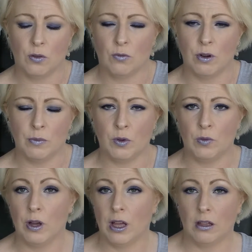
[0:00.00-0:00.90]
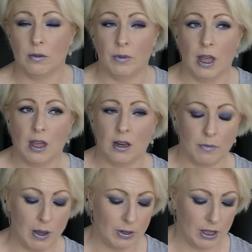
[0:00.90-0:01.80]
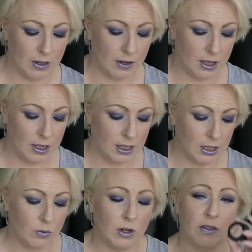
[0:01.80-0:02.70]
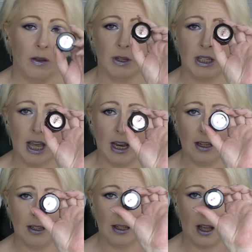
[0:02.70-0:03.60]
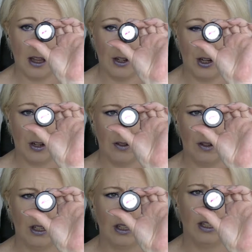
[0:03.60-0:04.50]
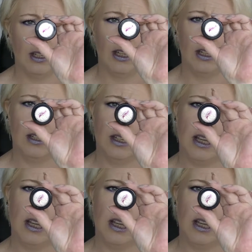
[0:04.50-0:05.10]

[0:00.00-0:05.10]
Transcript: Rimmel and Maybelline. This is one of their metallics eyeshadows. This is